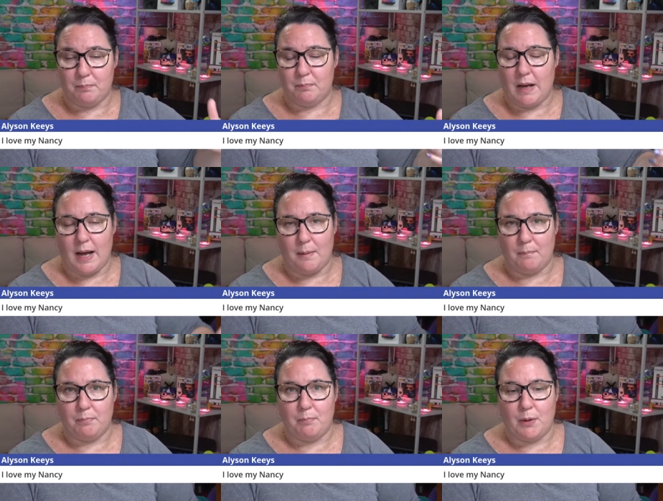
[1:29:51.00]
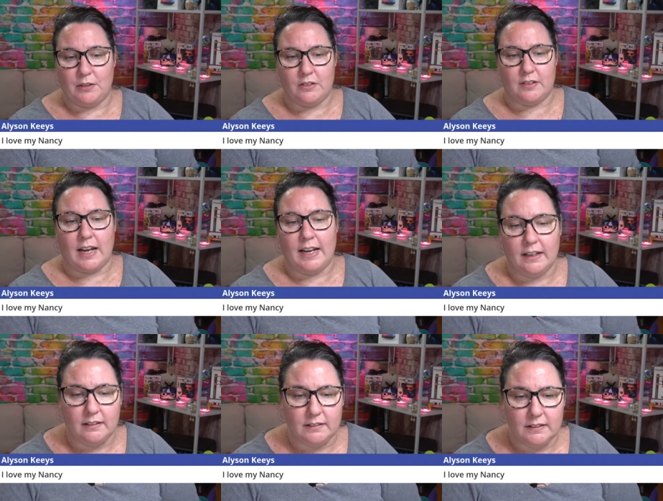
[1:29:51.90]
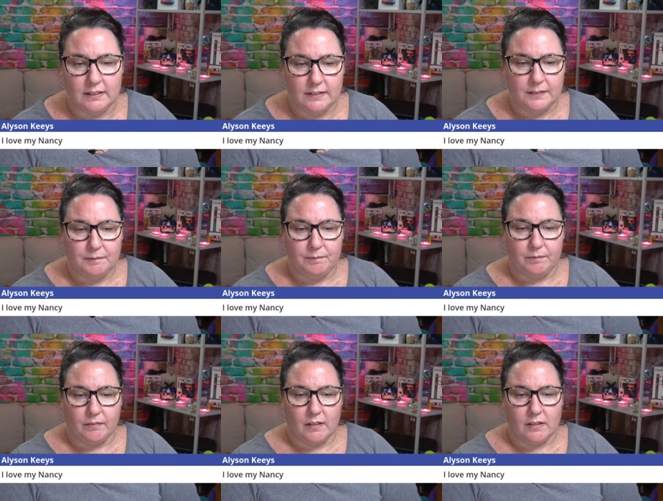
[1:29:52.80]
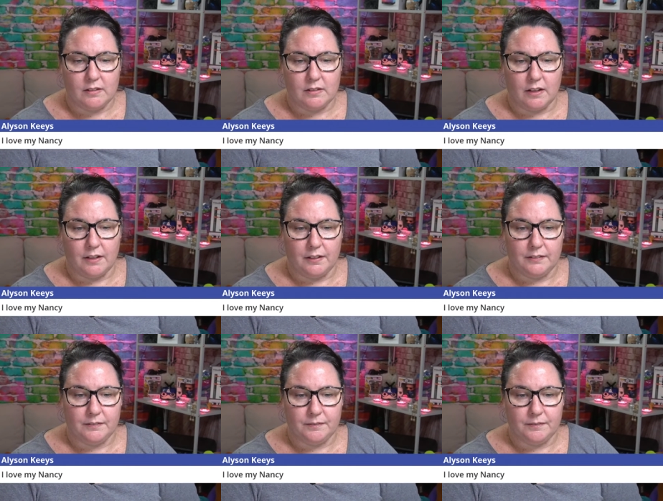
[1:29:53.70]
um, birch skeiner. So